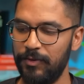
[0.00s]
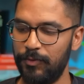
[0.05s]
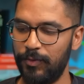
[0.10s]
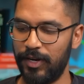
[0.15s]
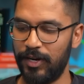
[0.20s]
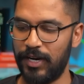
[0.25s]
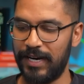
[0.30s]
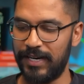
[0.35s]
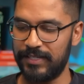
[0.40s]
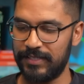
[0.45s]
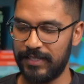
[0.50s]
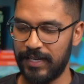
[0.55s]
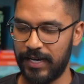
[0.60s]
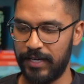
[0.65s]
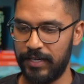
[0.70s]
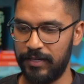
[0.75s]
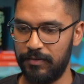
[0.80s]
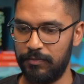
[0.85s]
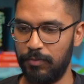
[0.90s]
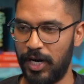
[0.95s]
when I
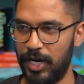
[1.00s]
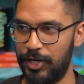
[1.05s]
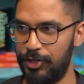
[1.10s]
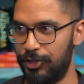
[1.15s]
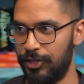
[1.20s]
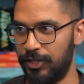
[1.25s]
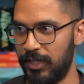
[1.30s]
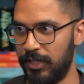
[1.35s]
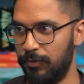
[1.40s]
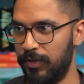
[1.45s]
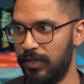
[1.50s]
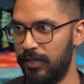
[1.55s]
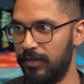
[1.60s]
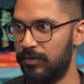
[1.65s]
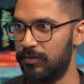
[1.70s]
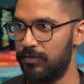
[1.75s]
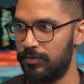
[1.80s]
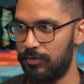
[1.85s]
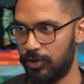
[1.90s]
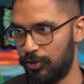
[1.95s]
started my journey
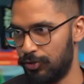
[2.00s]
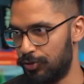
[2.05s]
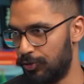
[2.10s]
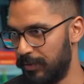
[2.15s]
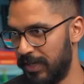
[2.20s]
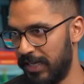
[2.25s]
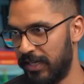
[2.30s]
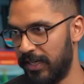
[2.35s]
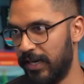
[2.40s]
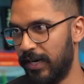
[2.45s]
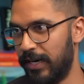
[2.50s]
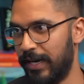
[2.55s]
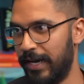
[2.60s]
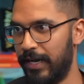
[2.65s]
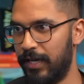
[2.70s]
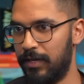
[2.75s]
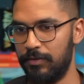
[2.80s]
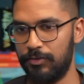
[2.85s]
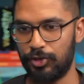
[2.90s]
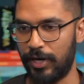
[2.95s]
with social media
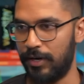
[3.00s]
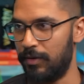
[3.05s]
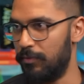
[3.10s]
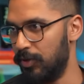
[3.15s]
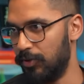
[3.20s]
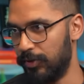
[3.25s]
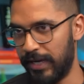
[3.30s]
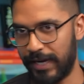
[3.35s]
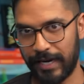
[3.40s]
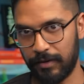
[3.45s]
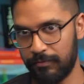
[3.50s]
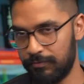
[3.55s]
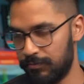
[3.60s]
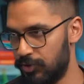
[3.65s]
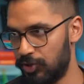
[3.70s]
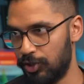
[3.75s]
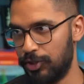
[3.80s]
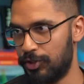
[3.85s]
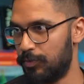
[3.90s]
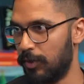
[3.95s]
and trying to build out
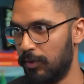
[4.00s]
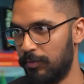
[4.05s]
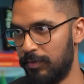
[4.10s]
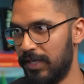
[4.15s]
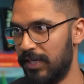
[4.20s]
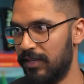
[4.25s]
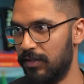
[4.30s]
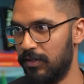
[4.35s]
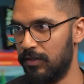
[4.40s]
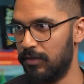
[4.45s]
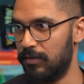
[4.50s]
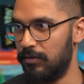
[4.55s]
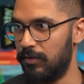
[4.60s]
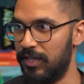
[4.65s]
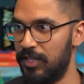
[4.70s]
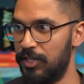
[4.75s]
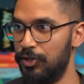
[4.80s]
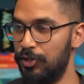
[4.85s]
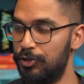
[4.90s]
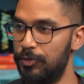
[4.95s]
Search Property and the
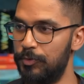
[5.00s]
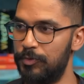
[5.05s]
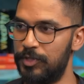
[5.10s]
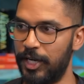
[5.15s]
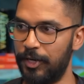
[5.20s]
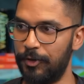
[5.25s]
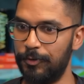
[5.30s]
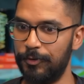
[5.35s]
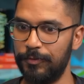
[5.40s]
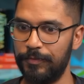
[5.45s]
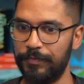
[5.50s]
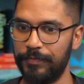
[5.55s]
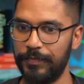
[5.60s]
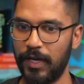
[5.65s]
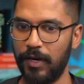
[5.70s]
YouTube channel,